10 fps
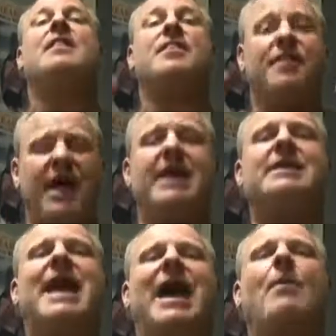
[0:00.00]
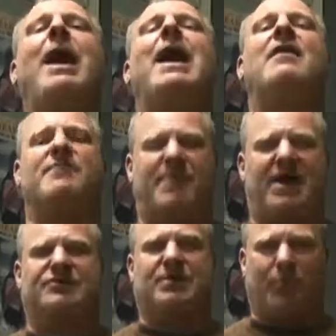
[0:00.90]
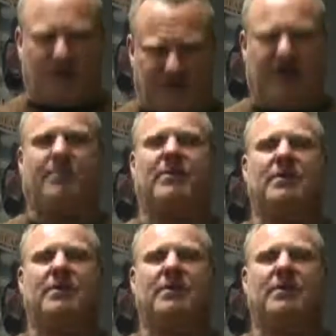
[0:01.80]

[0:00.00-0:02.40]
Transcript: they now have a basketball team.